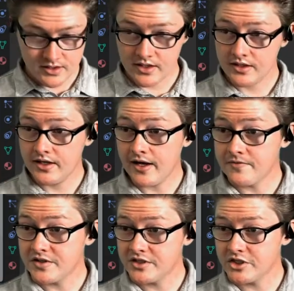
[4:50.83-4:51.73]
have
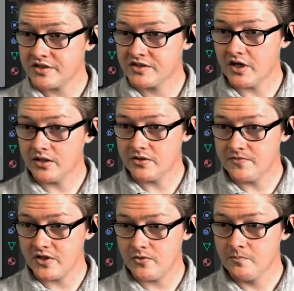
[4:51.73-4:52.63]
this in just solid
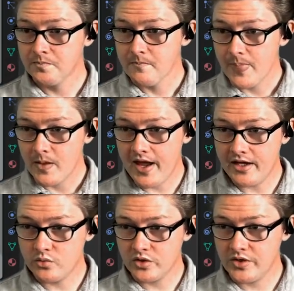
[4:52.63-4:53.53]
view. And
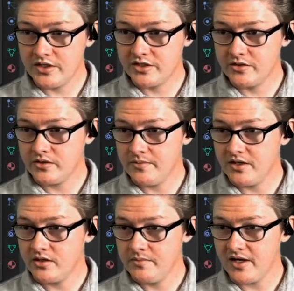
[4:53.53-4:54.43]
we're going to, let me
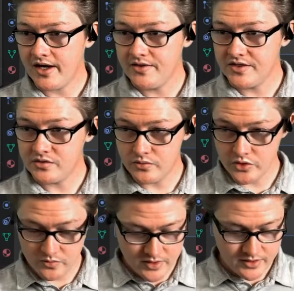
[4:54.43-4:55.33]
hide this
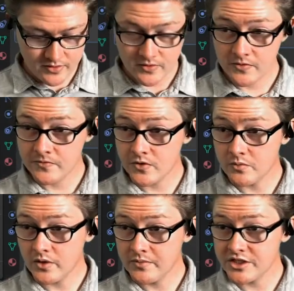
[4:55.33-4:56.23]
room for a
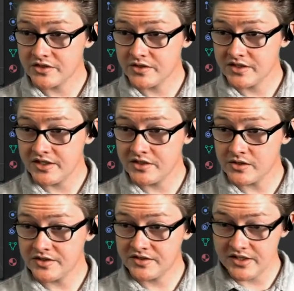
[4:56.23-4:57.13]
moment just so it's easier to
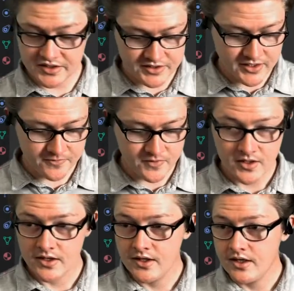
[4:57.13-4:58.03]
see stuff.
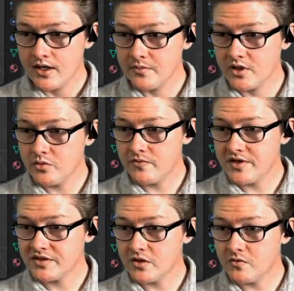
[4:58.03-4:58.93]
I'm going to move
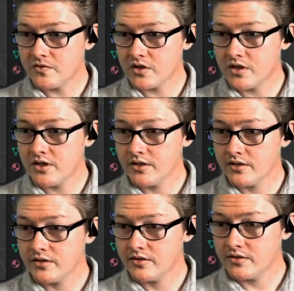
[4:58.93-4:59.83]
this over
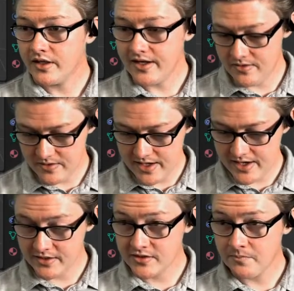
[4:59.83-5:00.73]
like
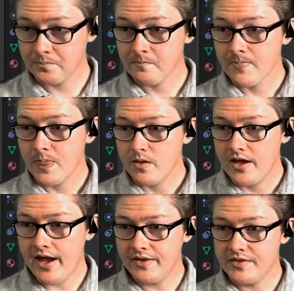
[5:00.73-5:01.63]
that.
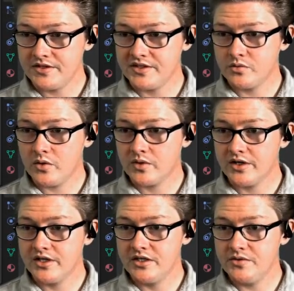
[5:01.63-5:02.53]
And this is what we're going
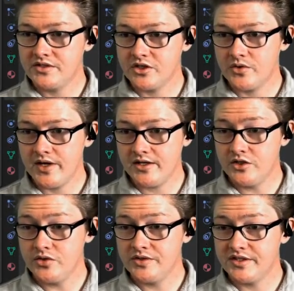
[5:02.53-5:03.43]
to use to create a
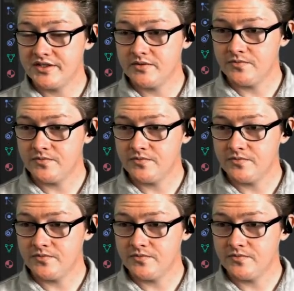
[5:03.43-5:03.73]
new system for